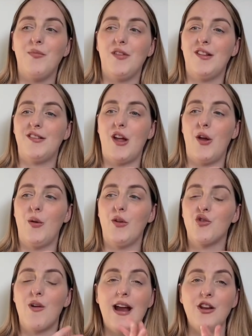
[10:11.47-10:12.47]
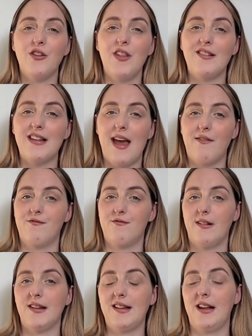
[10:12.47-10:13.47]
So try and do this
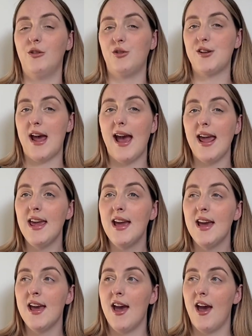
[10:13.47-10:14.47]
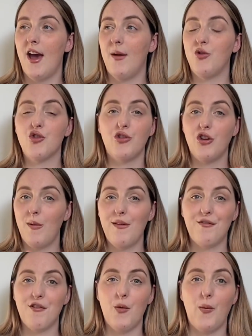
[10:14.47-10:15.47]
every single day, do it
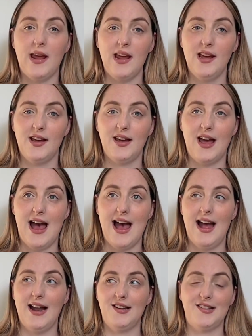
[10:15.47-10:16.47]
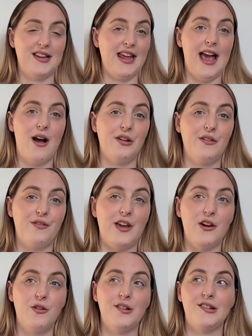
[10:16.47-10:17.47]
for a week and see how you
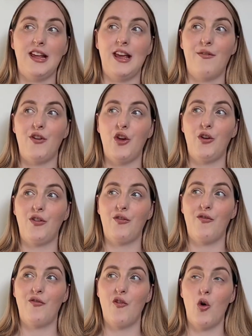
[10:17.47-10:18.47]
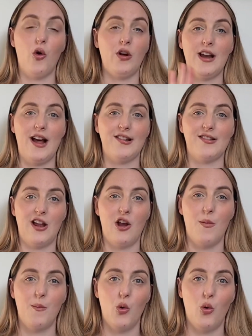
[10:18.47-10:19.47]
feel, see if you organised a
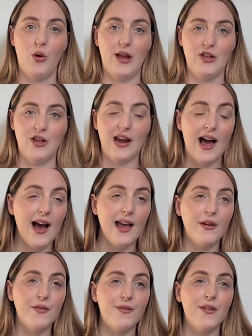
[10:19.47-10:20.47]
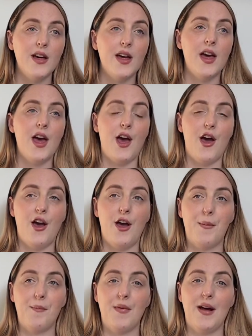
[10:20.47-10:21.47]
lot more in your life.
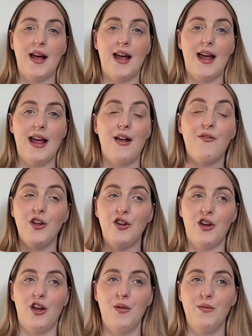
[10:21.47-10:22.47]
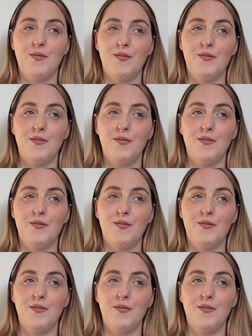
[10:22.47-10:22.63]
If you do,